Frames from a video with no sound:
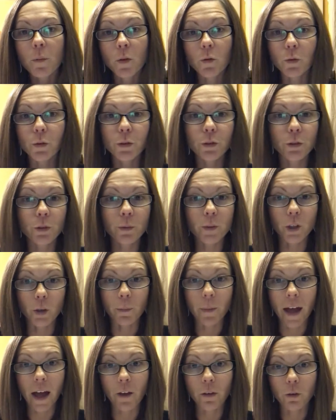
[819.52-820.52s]
room, your
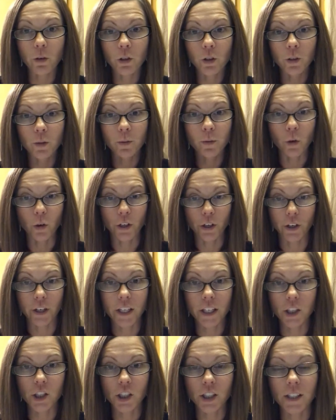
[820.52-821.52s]
bathroom, or your
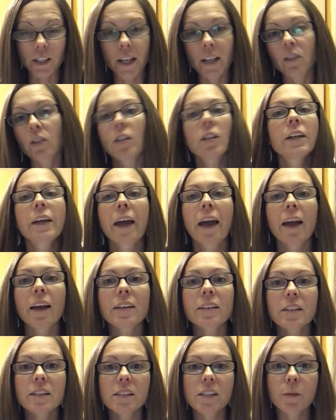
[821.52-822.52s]
kitchen, and look
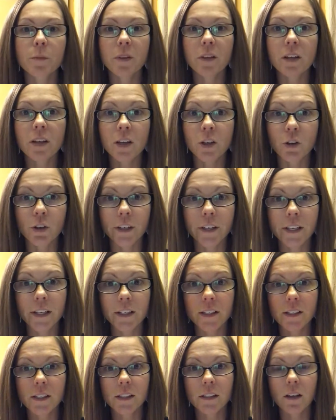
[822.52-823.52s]
at some of the
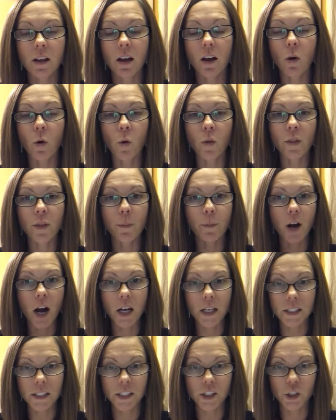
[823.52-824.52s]
ingredients on the
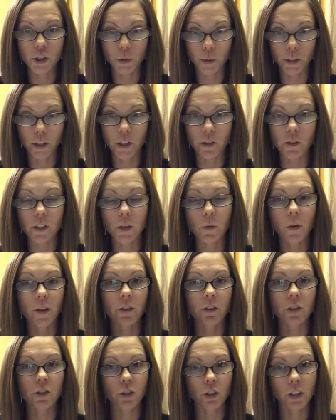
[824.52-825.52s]
products that you are using,
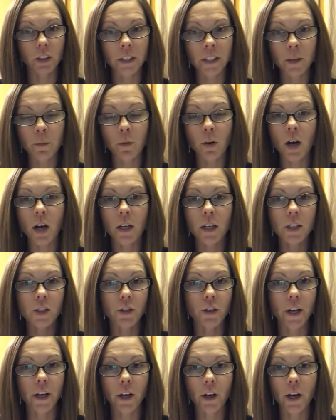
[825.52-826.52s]
whether it's your cleaning products,
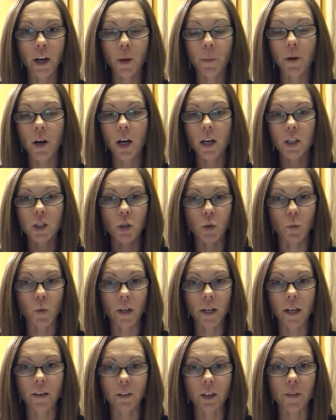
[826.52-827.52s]
your hair care products, or
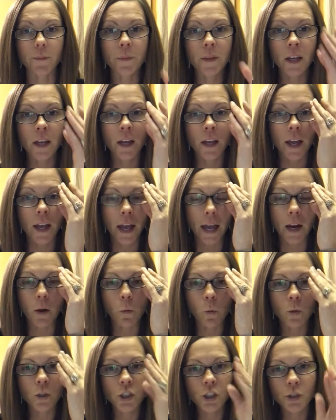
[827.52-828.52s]
whatever. And I
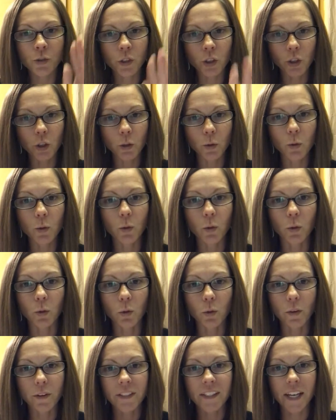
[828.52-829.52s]
want you to
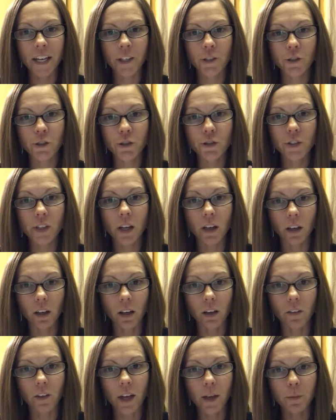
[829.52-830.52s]
Google dangers
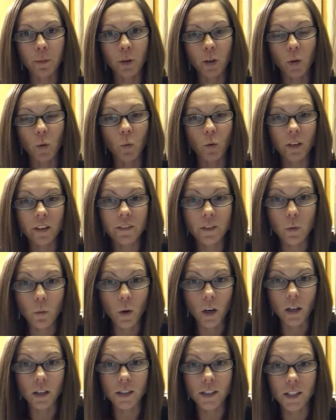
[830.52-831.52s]
of and put one of the
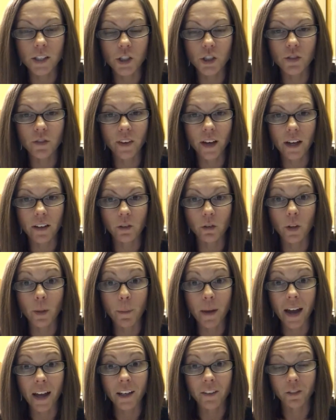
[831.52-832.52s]
words that you find on the
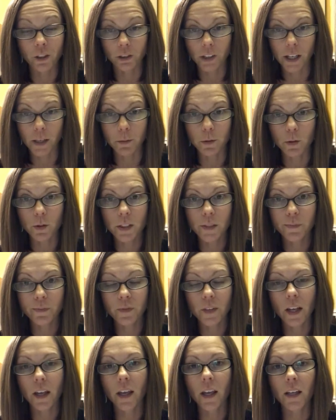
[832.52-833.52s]
back of your labels.
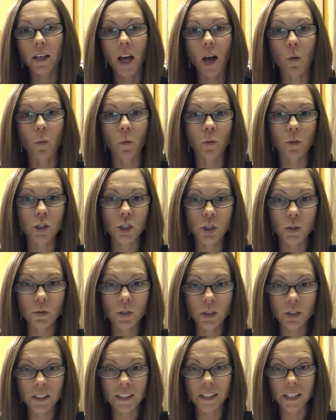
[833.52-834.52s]
And I want you
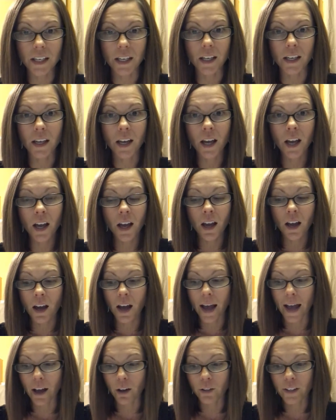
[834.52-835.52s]
to see
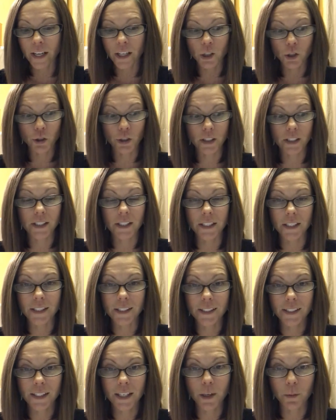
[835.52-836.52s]
how dangerous
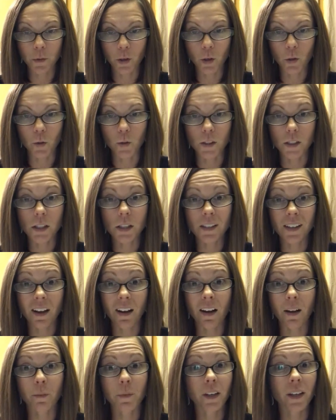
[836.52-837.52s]
these chemicals
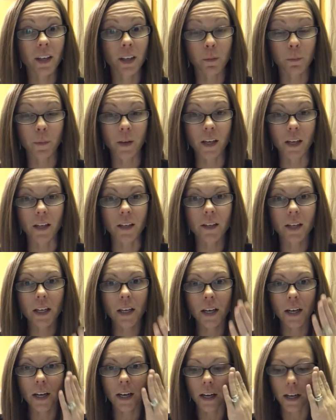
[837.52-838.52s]
can be.
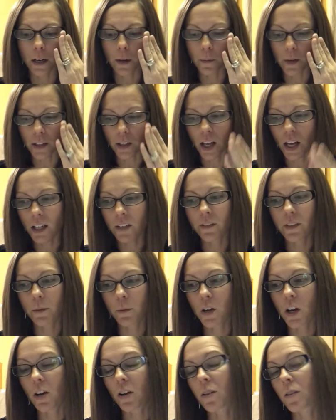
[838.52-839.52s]
A lot of
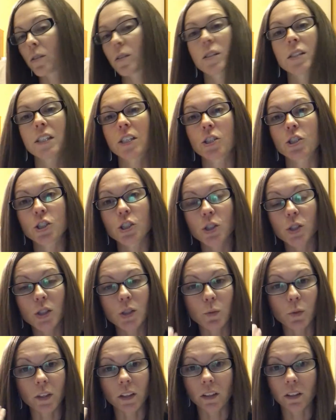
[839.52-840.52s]
them cause
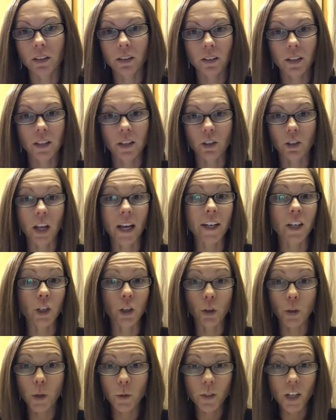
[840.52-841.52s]
issues they're like
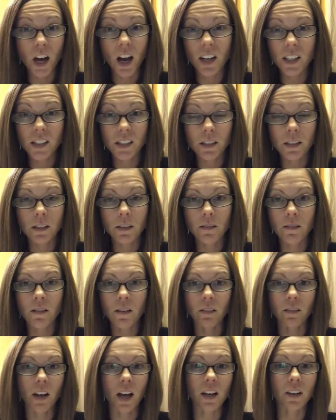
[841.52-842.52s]

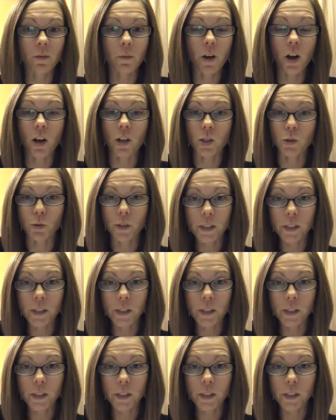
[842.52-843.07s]
neurotoxin. A lot of them cause